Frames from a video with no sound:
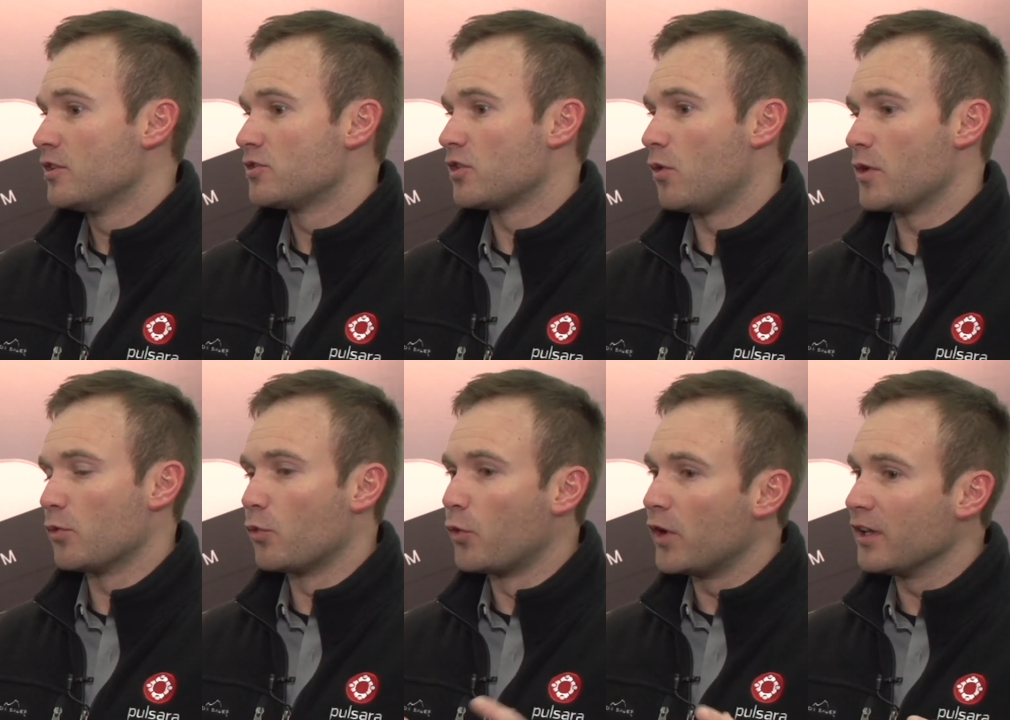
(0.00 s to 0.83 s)
So we
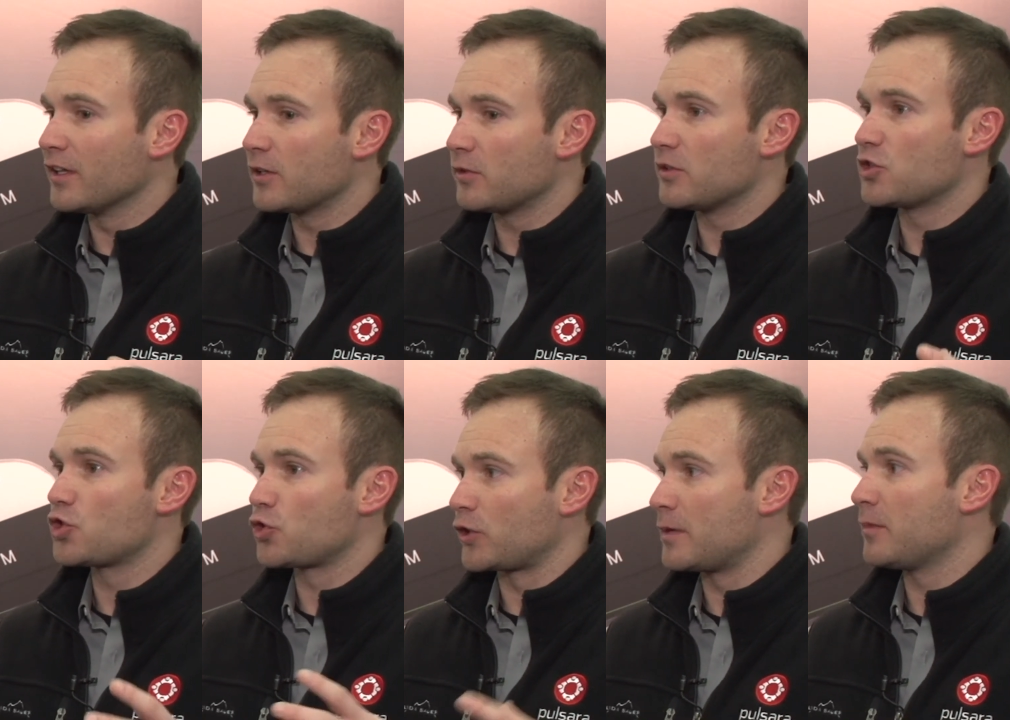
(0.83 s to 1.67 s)
really
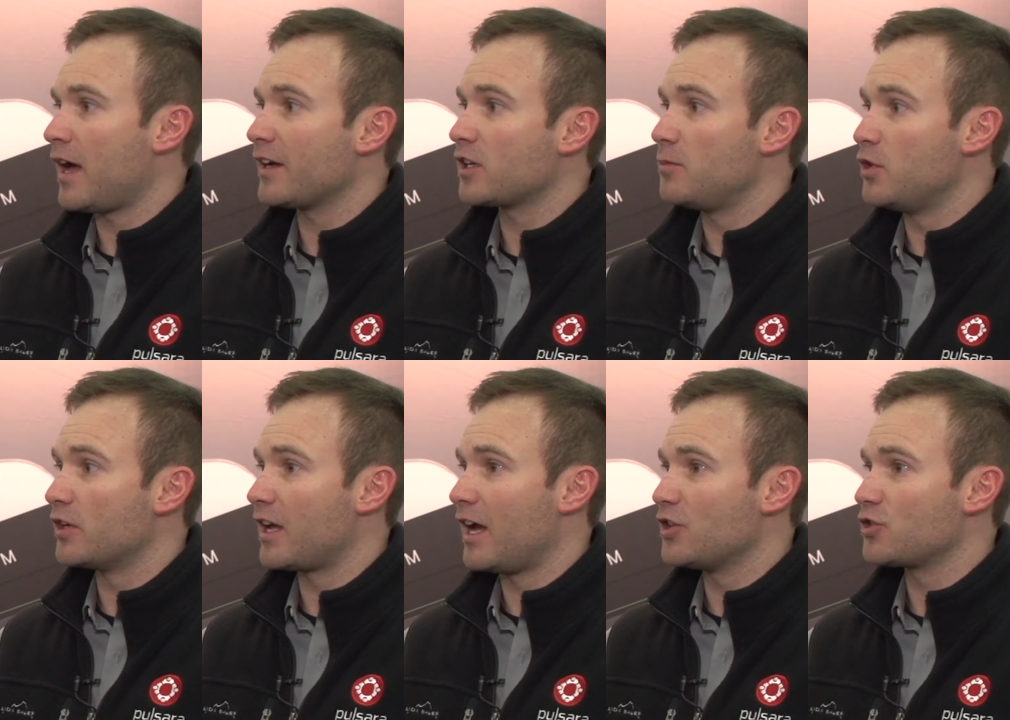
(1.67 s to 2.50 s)
streamline
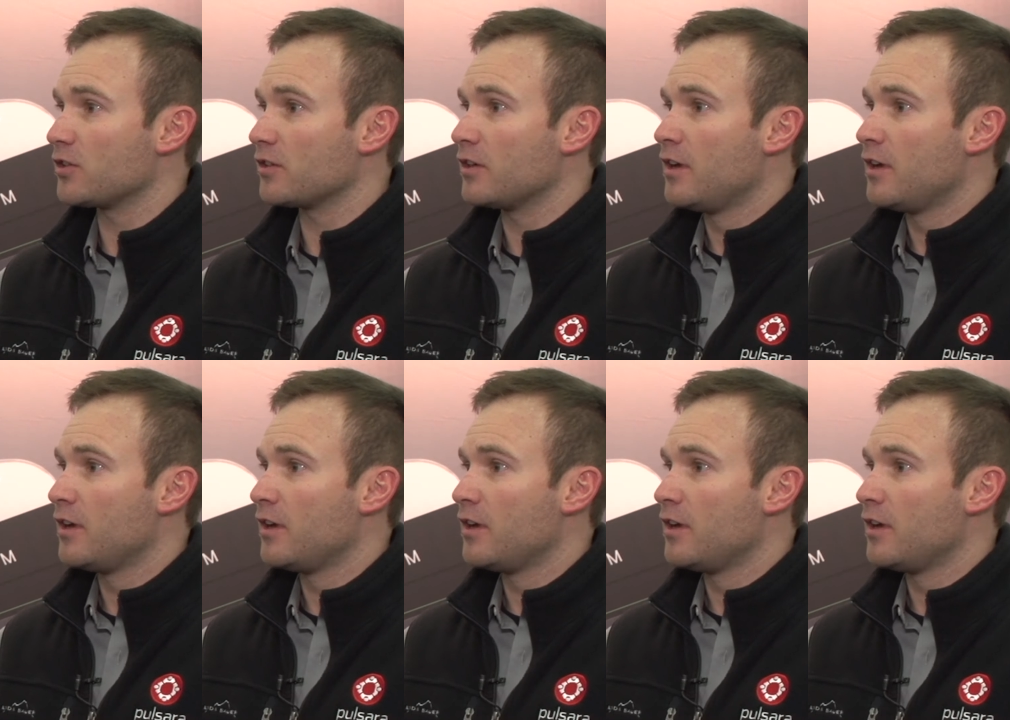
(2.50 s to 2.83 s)
communication,